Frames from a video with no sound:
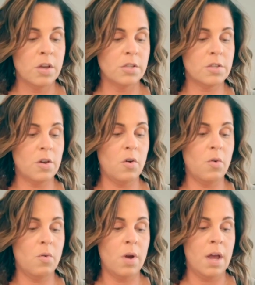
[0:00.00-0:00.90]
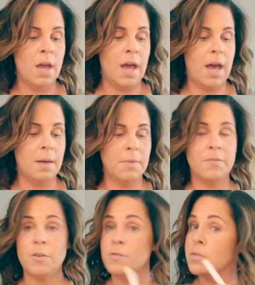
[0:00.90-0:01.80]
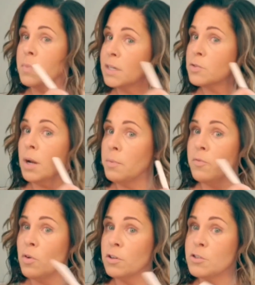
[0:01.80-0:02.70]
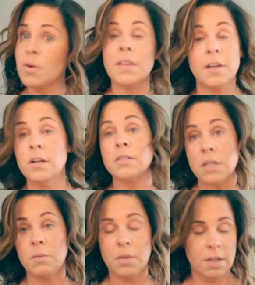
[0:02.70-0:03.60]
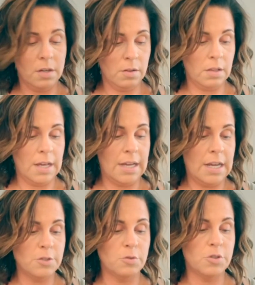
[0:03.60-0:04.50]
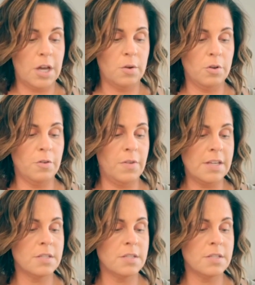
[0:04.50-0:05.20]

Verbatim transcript: So um, if you use a big stripe of orange right there, it's not really going to look like a natural shadow on your face.